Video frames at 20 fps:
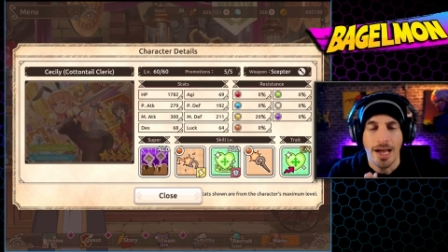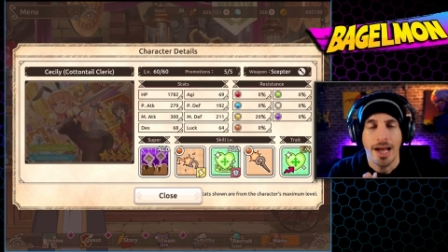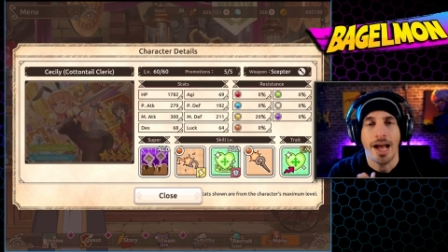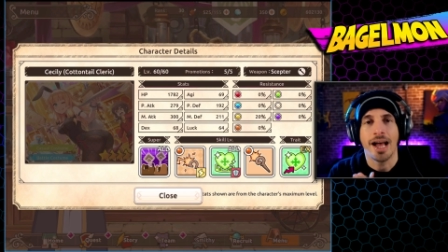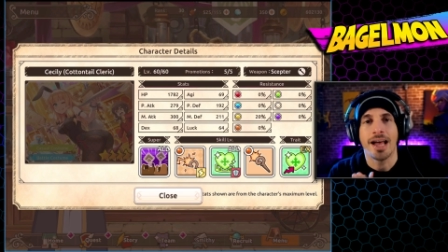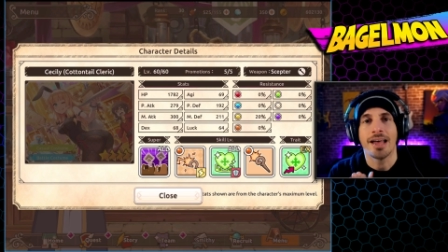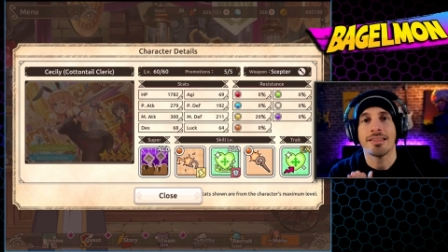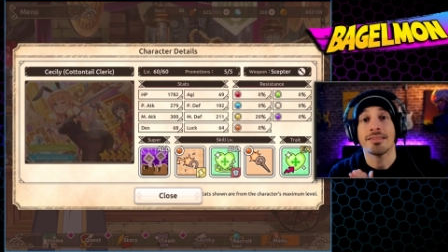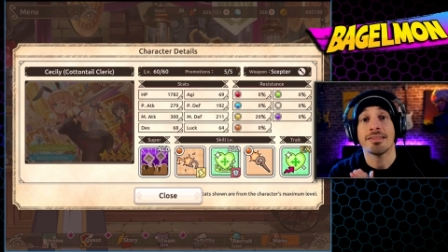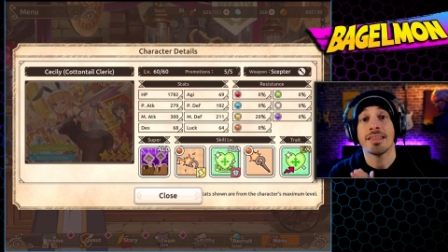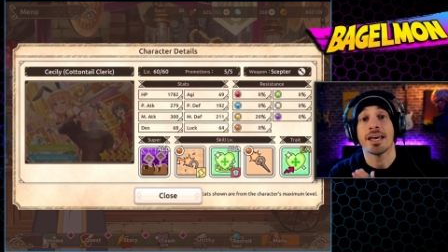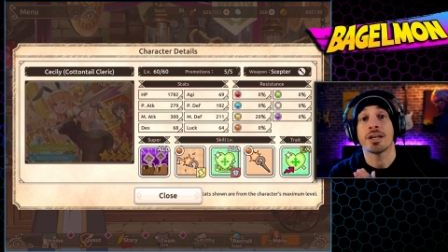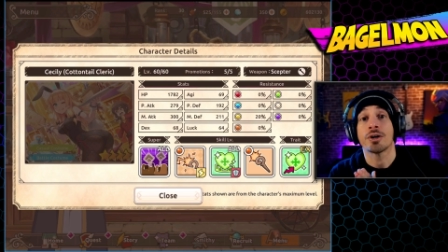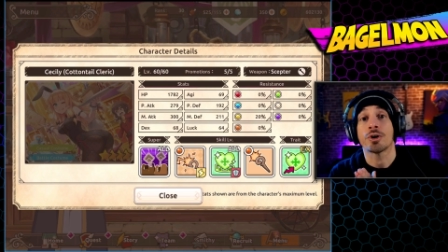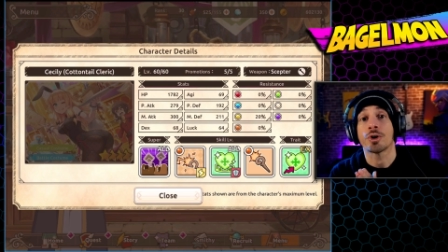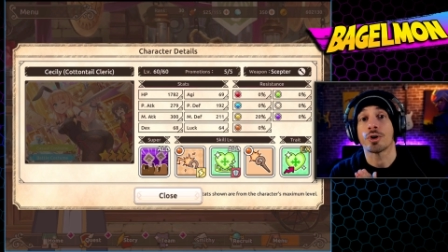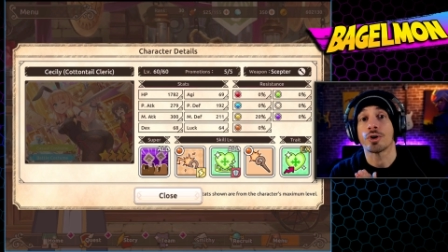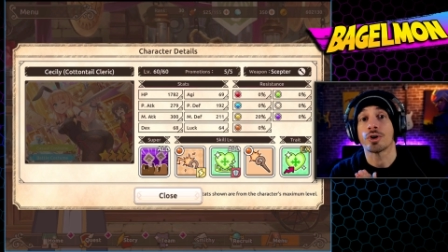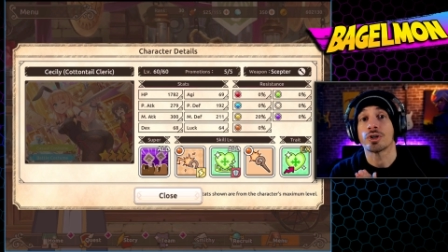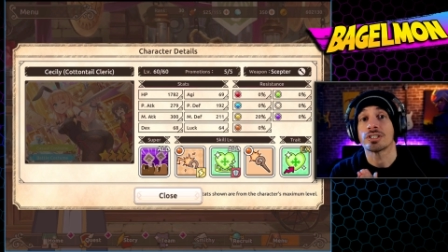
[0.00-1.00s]
And then
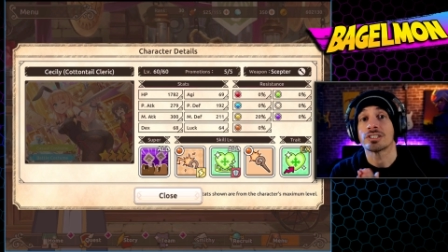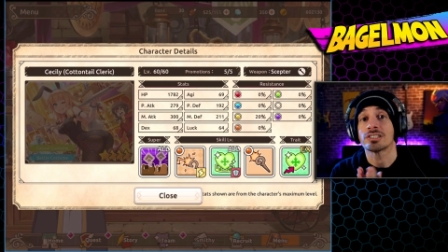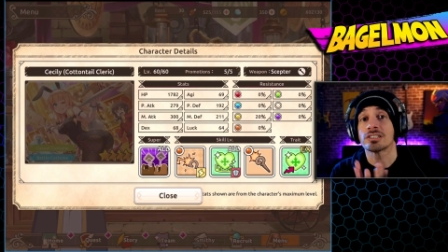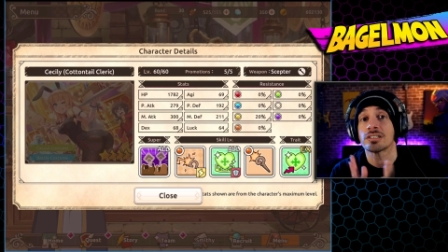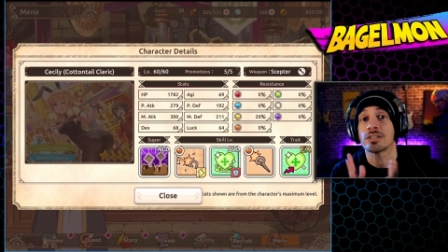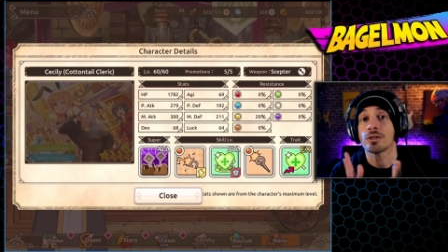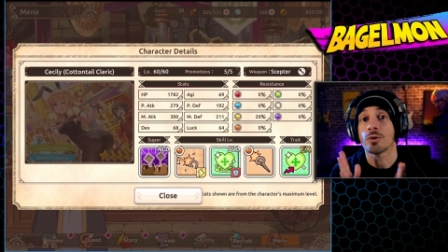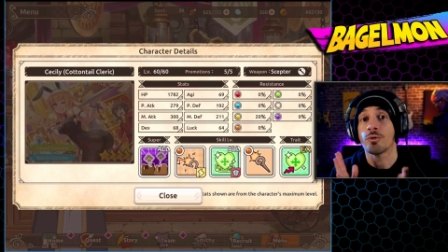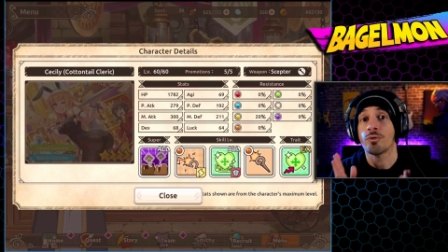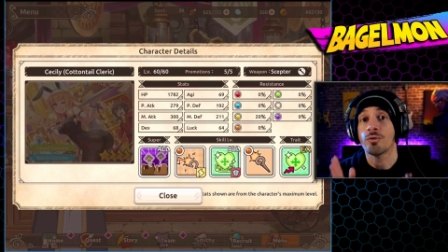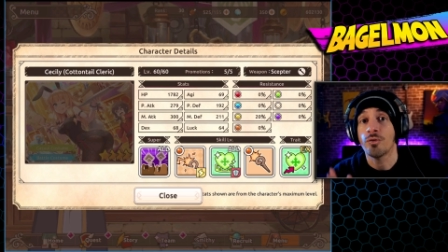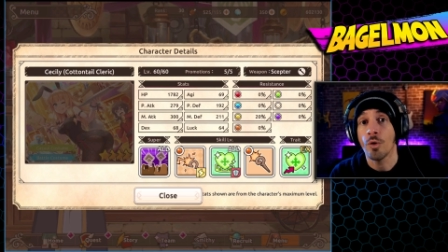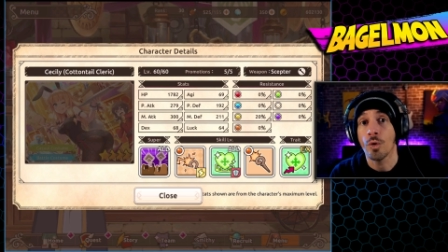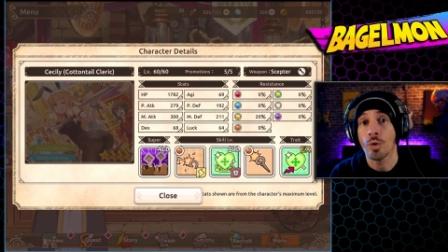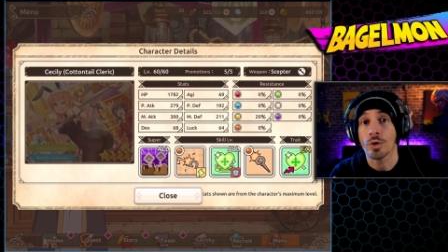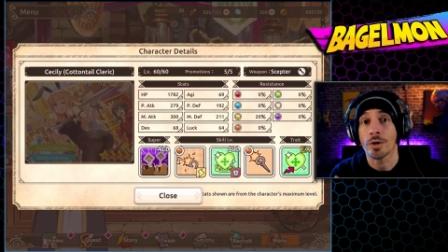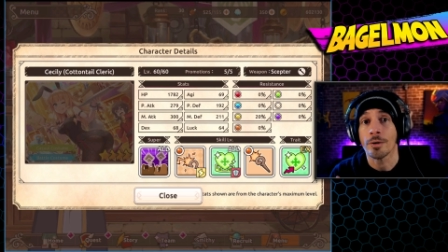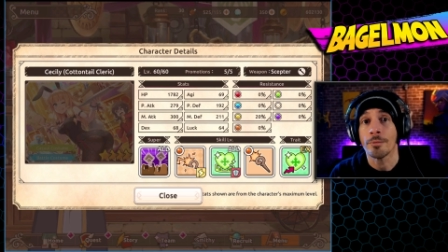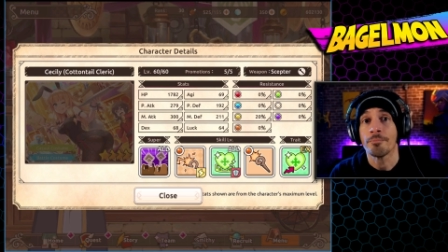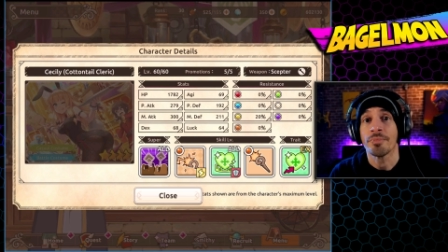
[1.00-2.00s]
her skill
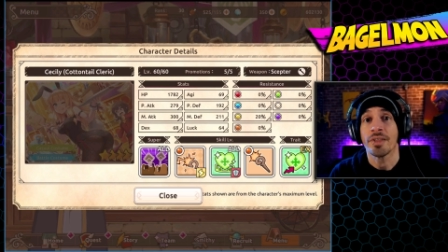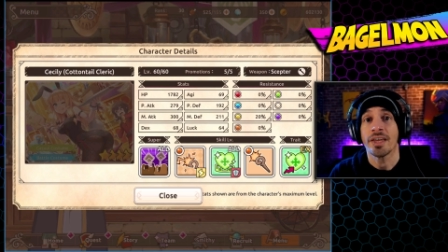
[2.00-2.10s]
4